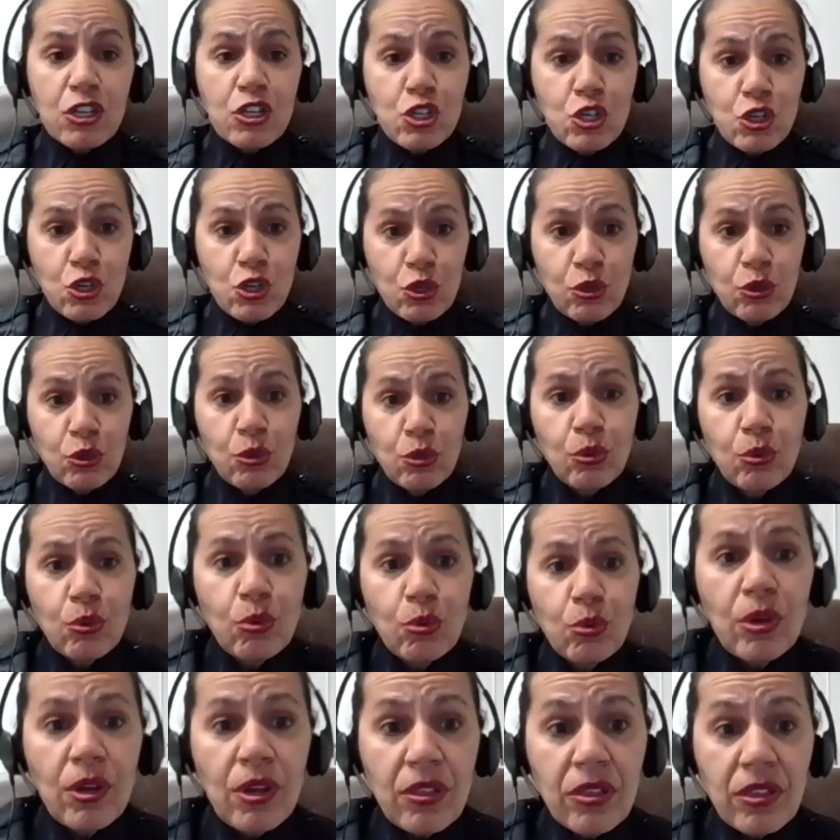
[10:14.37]

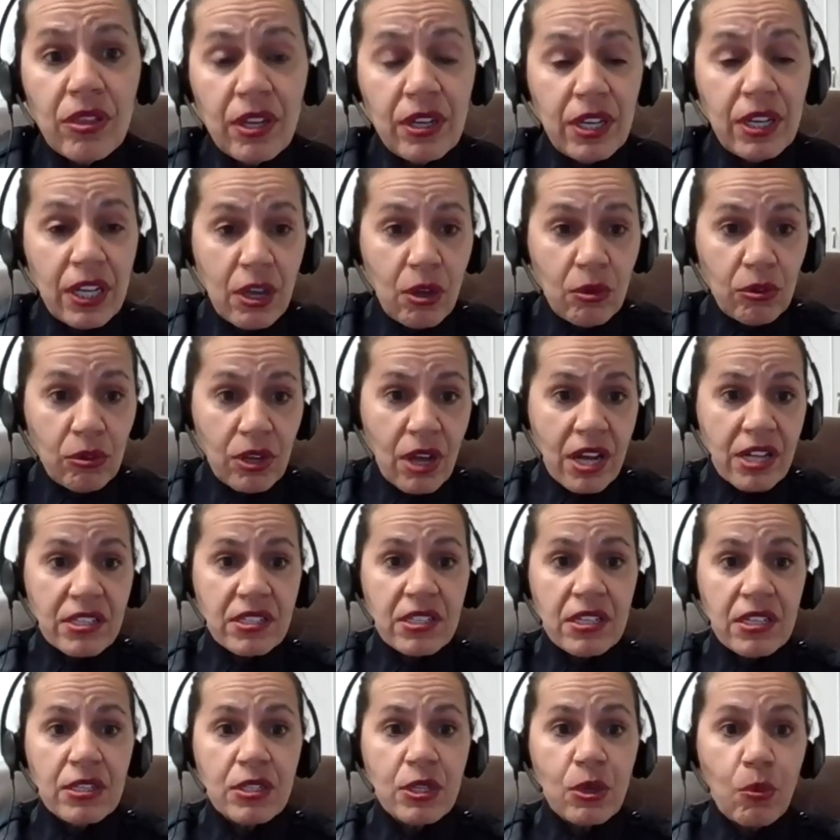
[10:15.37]
to the
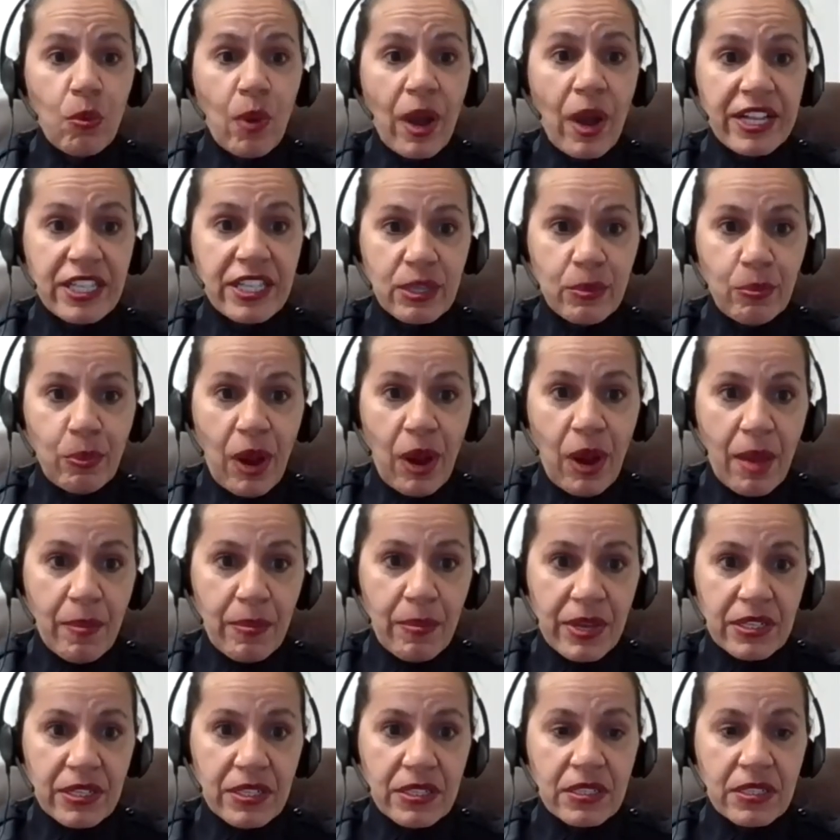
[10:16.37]
neo-Nazis or white
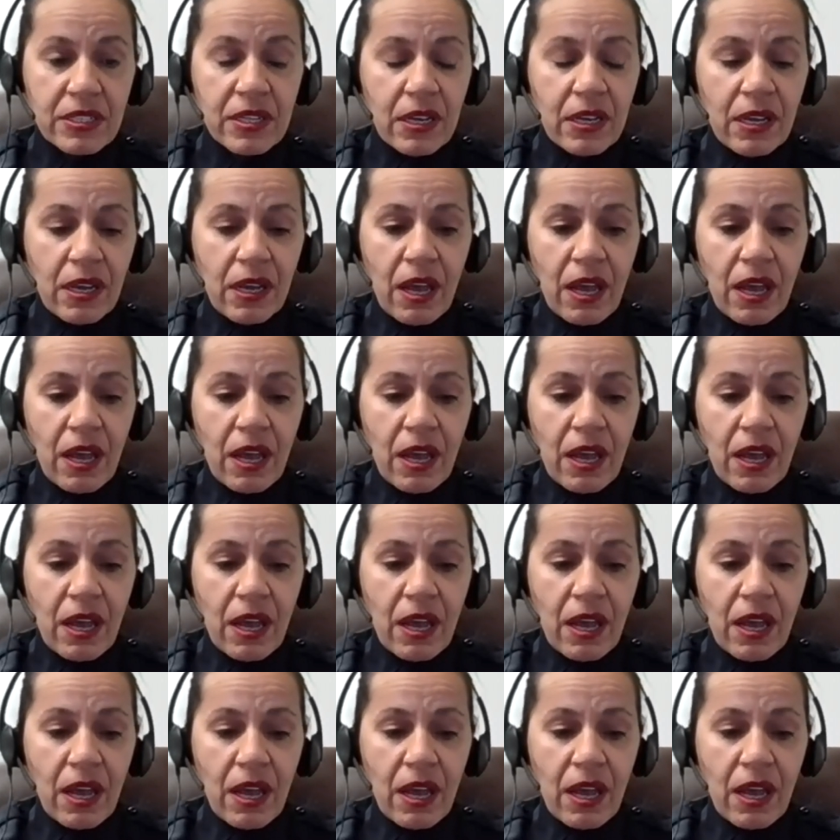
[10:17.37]
supremacists?